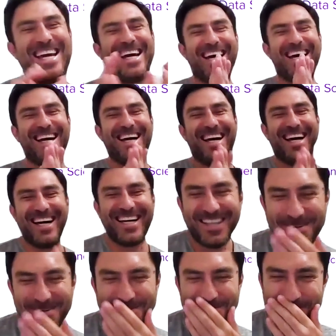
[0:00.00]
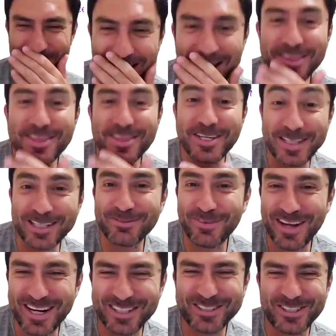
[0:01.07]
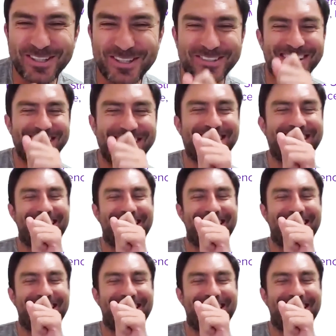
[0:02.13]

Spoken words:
I think that's fair too.